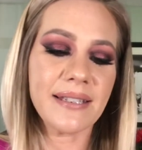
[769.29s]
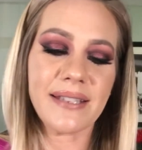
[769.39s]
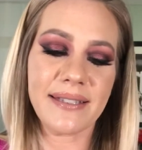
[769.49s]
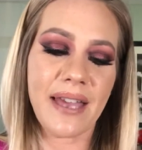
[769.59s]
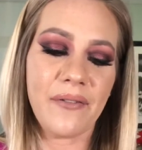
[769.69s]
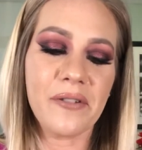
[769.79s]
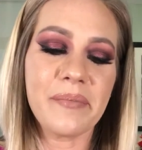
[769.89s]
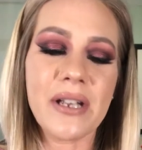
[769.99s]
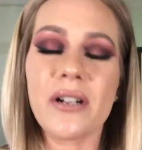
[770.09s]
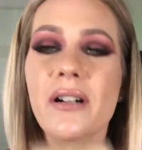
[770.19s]
It does have a
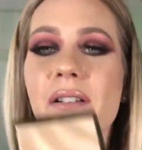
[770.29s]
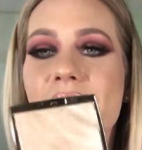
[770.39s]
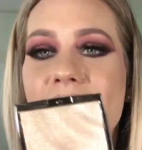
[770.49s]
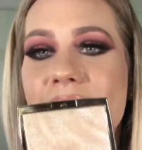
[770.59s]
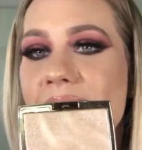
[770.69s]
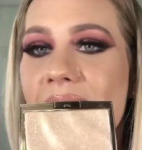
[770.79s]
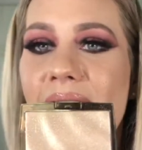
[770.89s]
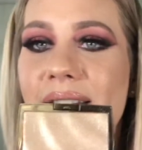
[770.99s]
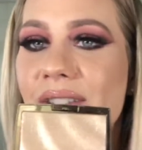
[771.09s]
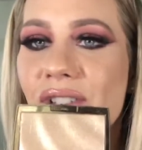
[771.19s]
mirror. The
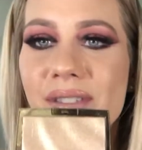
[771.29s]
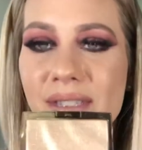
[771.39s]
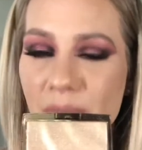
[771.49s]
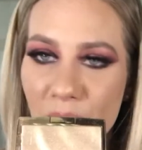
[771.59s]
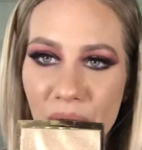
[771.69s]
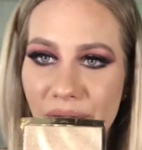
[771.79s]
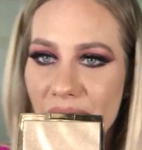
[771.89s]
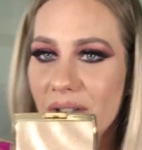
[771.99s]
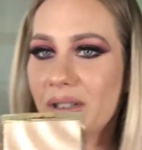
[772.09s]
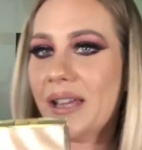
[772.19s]
inside is just as
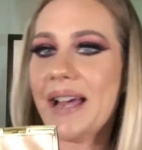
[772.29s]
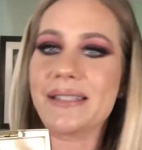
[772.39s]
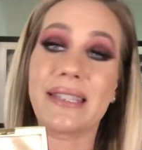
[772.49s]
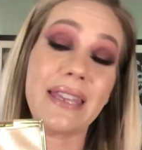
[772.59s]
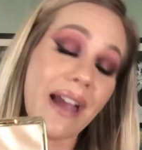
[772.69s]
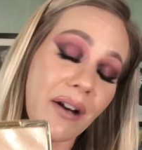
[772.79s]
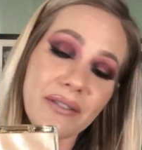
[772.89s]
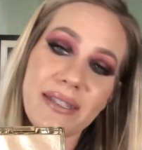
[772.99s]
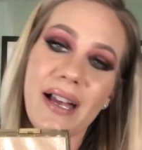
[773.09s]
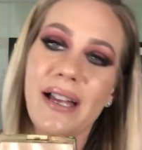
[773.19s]
beautiful as the
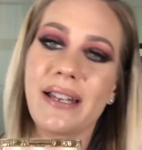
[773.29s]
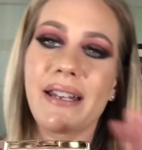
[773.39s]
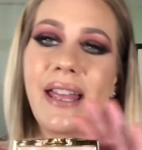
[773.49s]
outside,